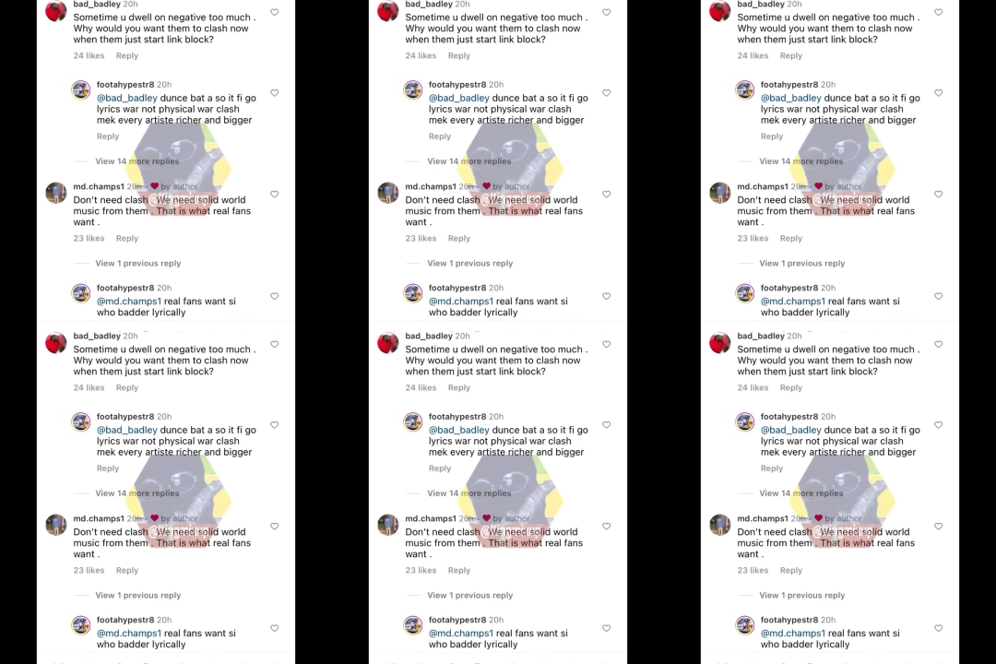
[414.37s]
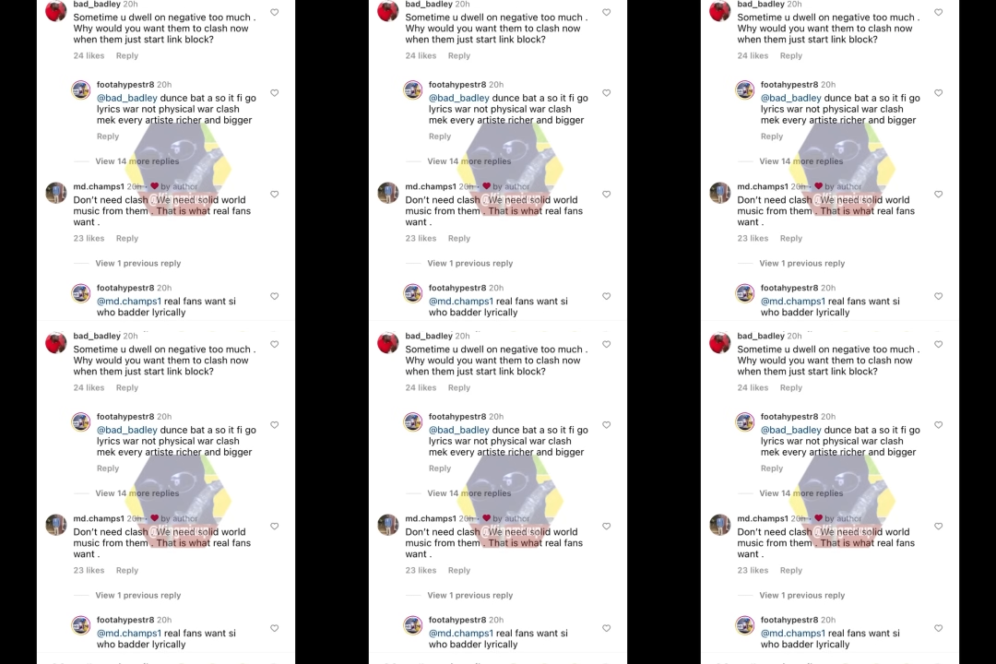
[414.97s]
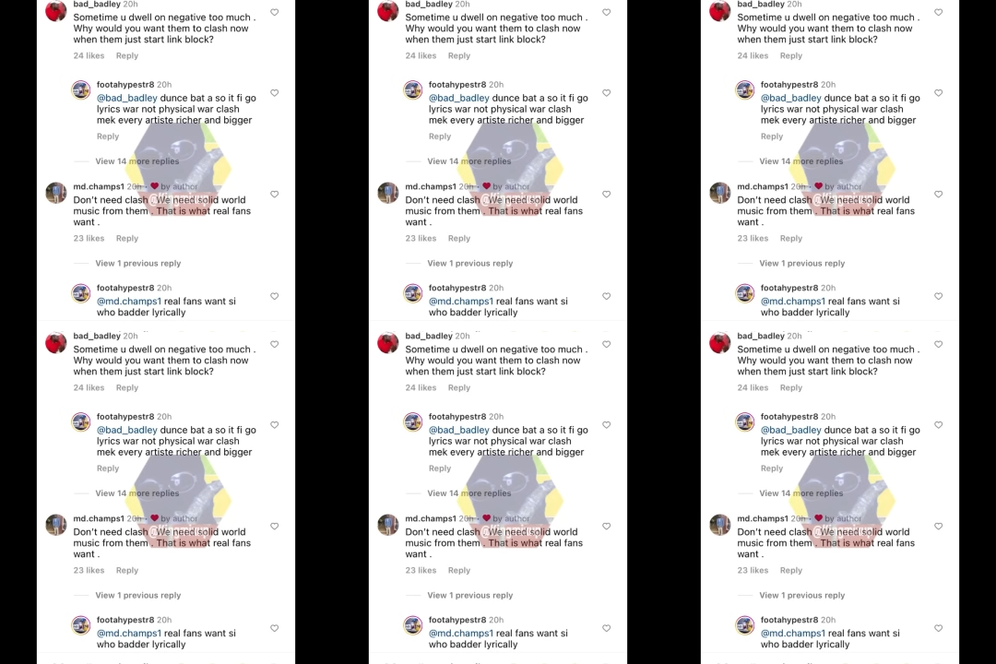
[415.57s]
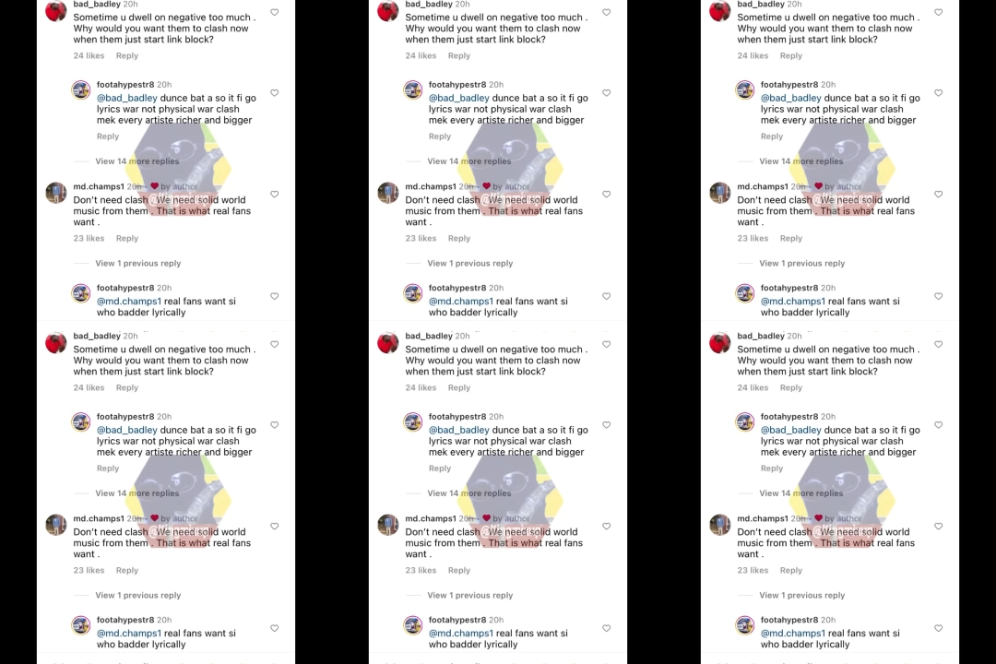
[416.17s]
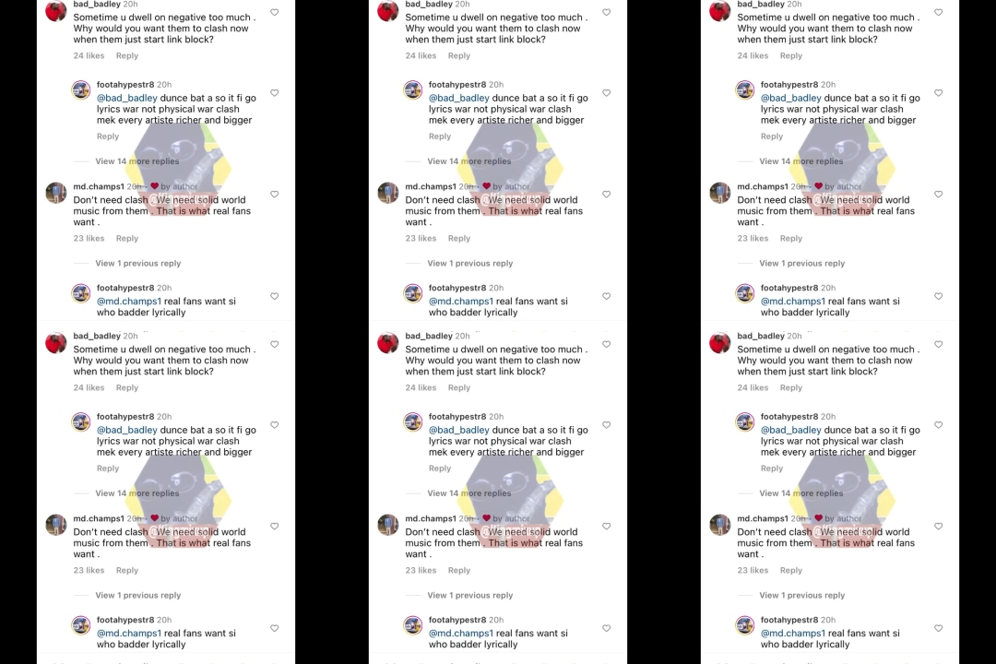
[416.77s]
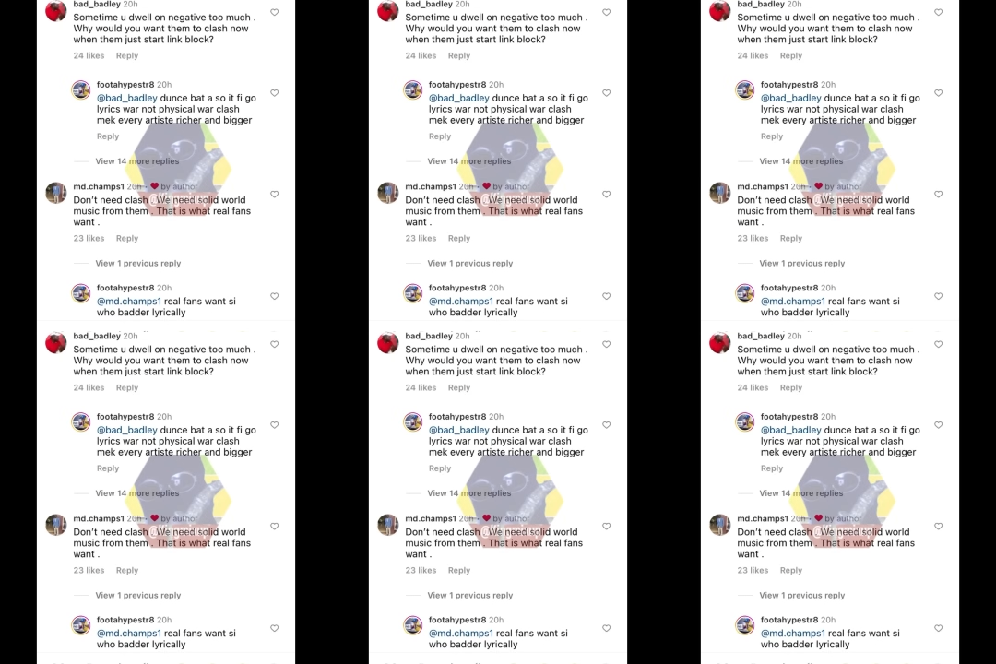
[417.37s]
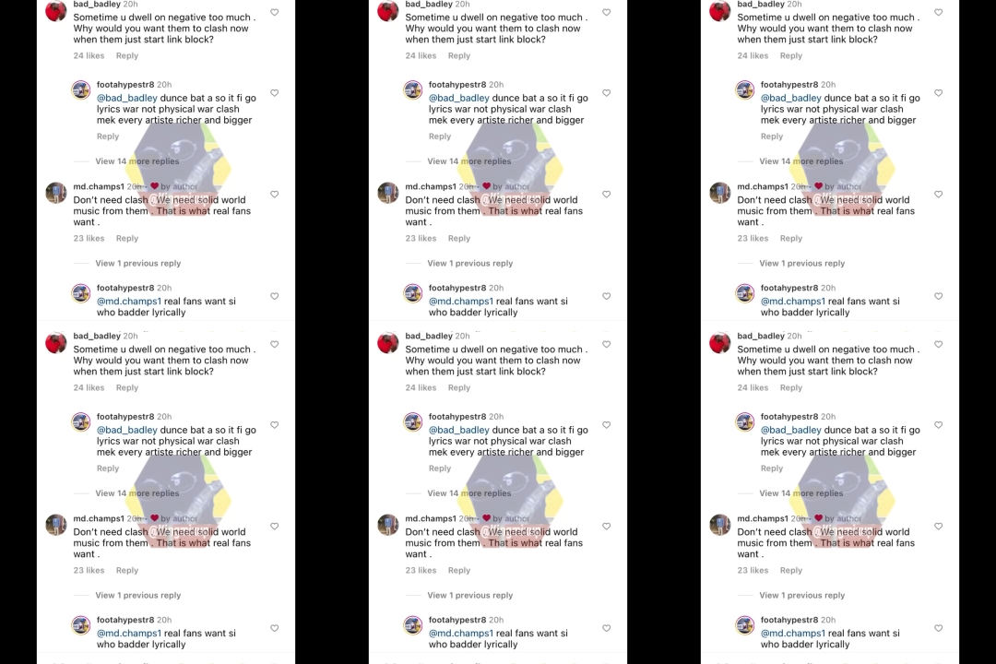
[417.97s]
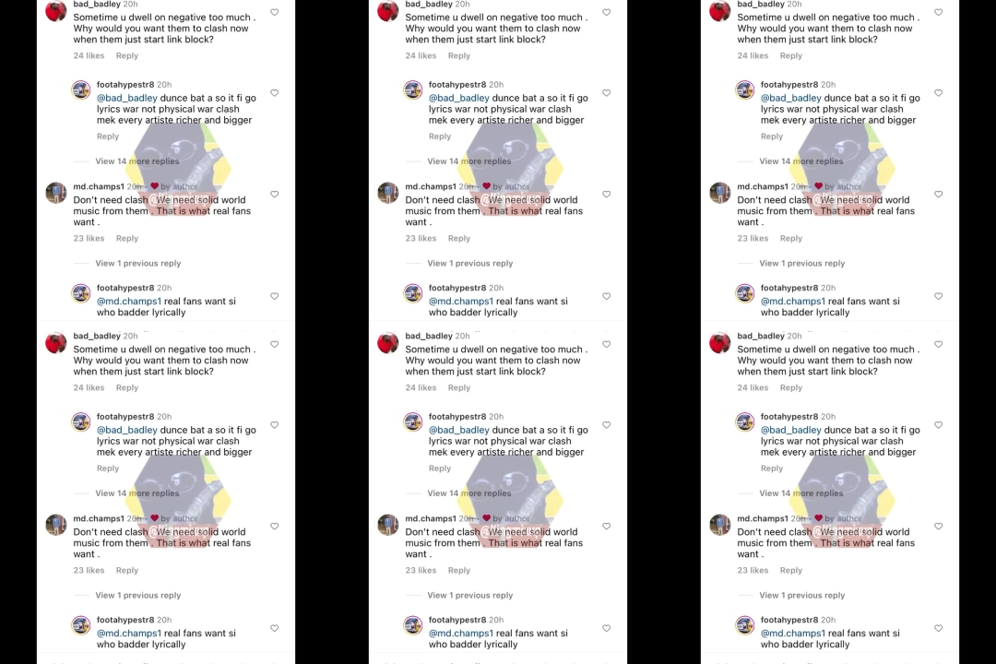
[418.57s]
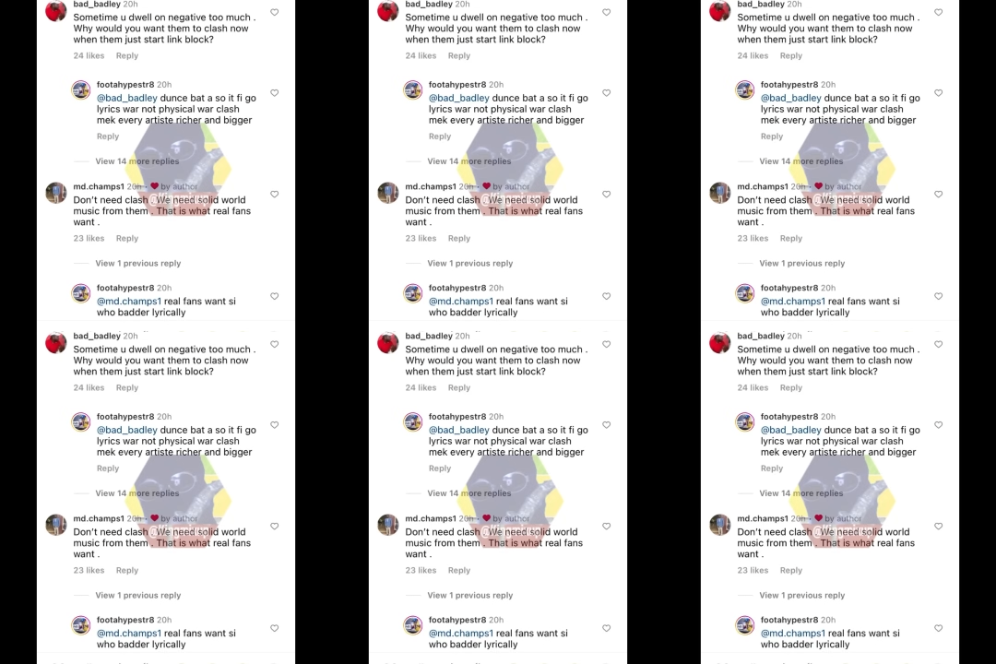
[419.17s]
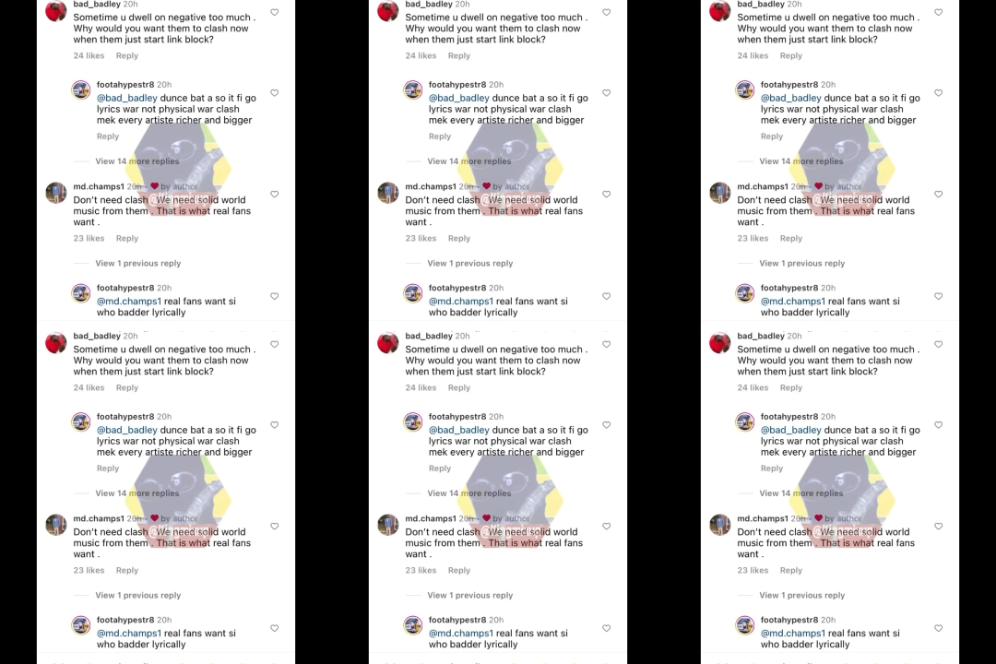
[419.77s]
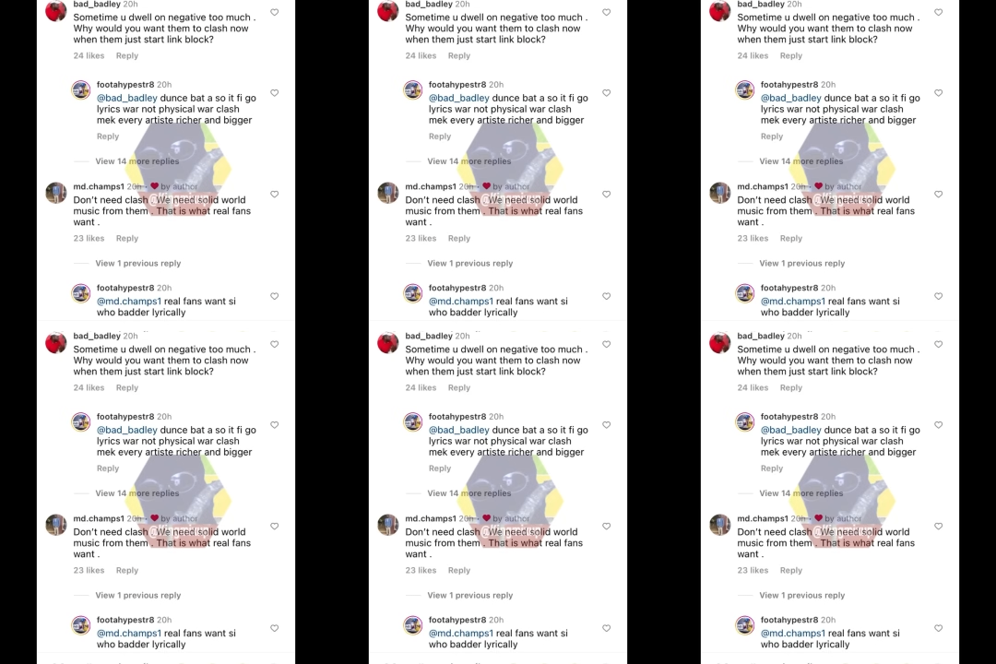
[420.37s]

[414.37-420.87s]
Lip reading: (no speaker visible)